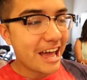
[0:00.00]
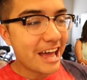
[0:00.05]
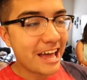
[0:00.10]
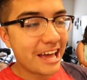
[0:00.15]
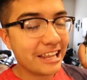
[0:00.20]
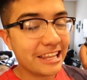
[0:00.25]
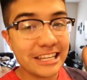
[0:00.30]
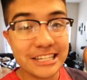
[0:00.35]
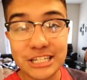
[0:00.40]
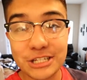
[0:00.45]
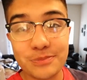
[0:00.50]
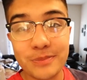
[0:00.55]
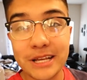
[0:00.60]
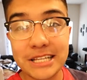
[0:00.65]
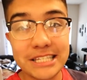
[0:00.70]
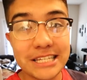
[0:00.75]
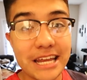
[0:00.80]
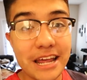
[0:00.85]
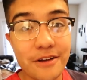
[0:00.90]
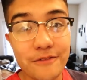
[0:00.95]
And let's just
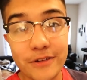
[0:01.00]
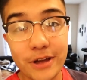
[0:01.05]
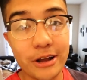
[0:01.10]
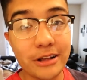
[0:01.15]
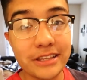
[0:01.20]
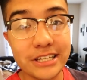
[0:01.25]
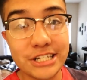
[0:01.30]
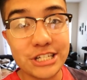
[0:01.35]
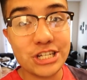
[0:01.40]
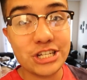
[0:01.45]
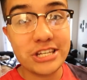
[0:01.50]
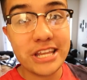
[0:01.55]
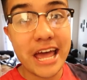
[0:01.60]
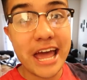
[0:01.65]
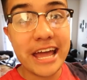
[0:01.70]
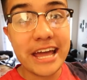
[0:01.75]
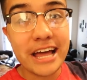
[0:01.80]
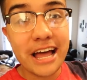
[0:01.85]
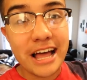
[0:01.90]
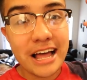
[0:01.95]
make today a very legit
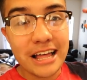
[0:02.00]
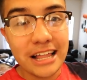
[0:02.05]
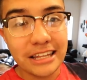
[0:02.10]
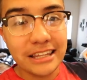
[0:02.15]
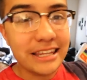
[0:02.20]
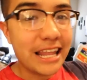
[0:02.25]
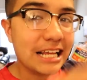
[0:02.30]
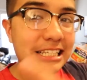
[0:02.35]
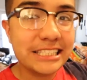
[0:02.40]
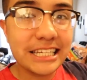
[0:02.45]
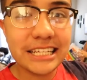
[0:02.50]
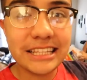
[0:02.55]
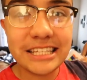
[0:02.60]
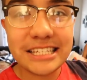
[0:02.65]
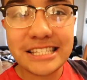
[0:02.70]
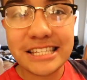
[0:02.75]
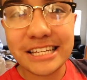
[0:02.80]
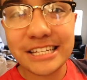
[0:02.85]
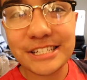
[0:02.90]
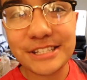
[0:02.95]
day. Let's get
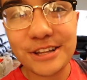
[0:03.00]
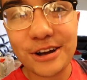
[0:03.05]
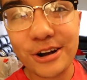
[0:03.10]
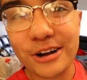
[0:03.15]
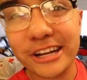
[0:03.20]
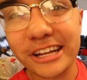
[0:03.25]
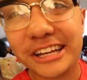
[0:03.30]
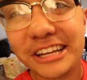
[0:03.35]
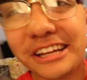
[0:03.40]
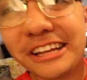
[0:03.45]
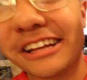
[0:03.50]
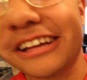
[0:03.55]
this thing started.